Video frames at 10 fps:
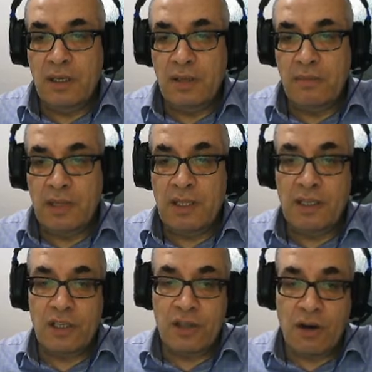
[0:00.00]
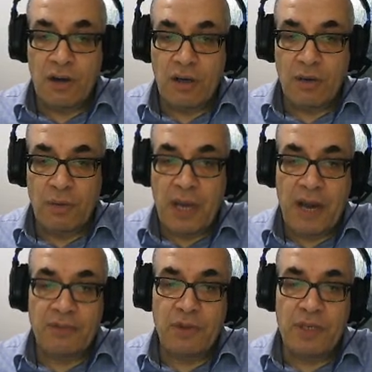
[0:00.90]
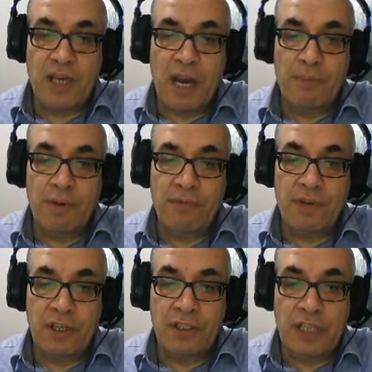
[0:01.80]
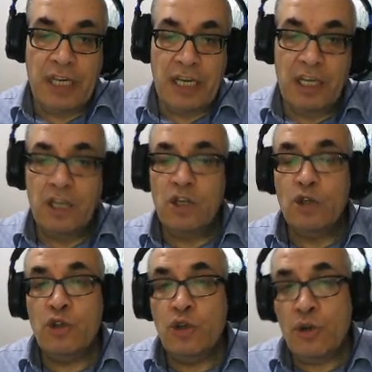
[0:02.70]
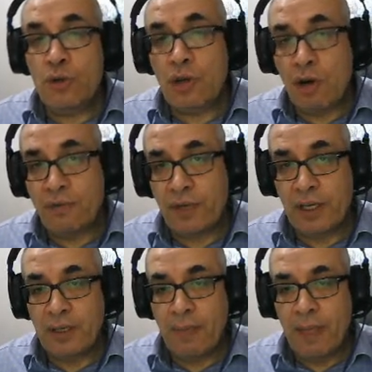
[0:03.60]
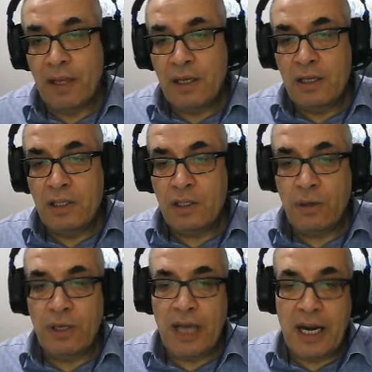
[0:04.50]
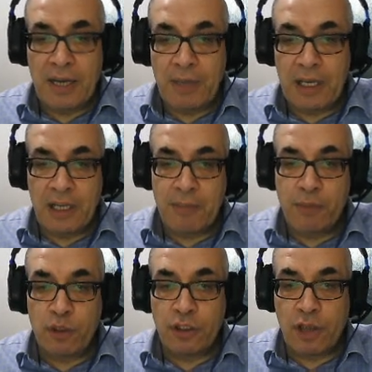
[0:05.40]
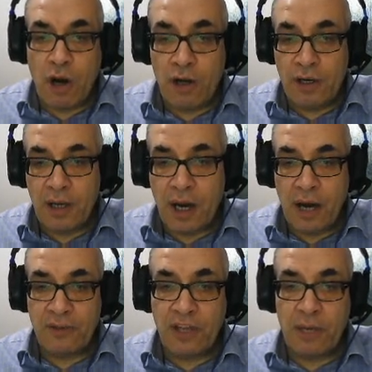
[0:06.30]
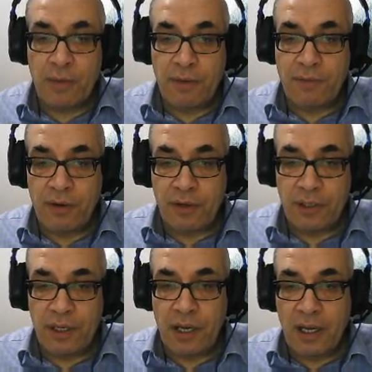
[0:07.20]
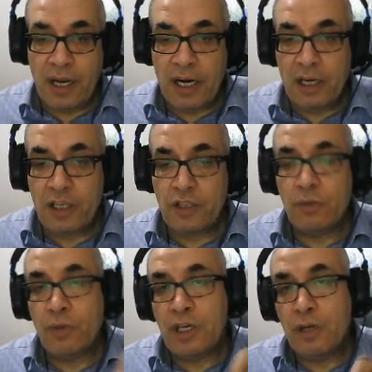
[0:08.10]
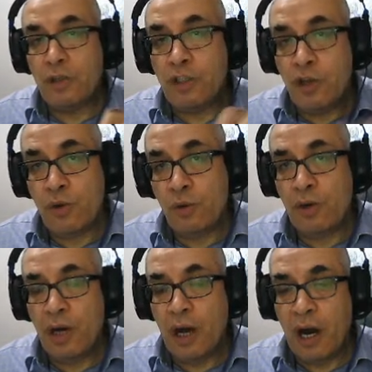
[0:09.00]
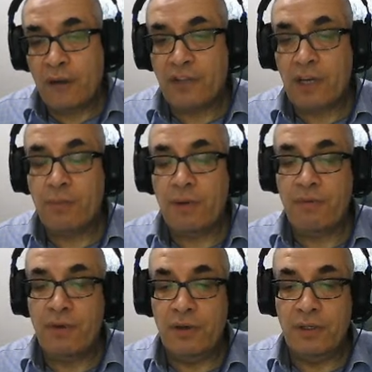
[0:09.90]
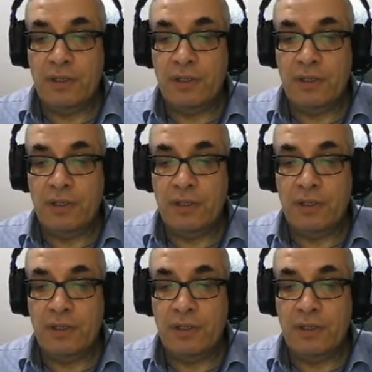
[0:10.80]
But this is wrong. We have to say I prefer tea to coffee. So in Arabic they put on after prefer. In English we use to after prefer.